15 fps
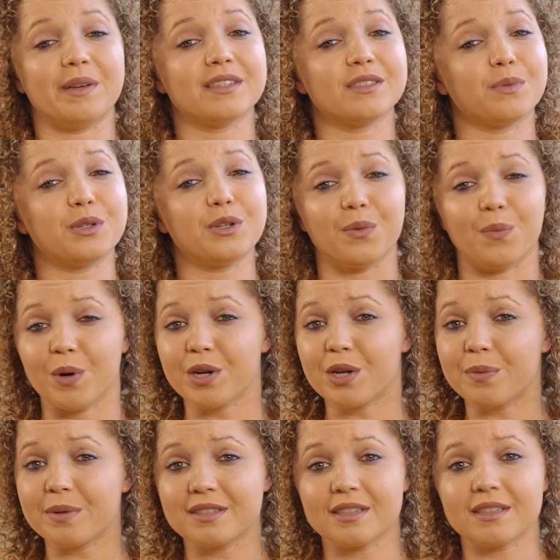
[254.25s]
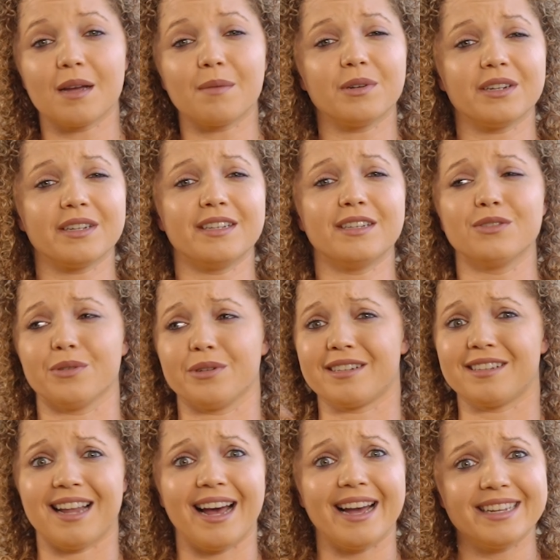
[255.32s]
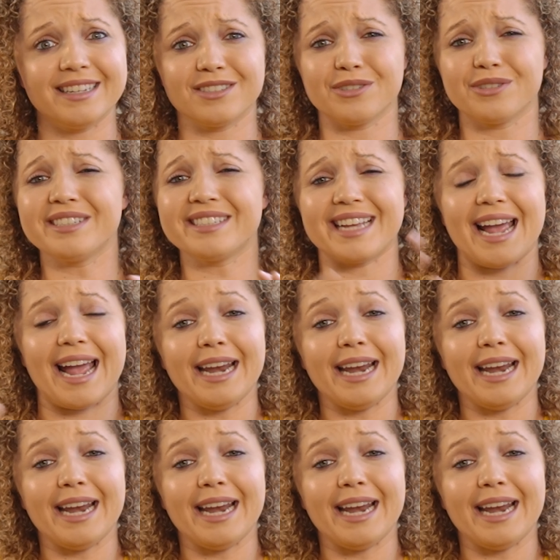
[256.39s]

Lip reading: because when you're working with celebrities or clients or just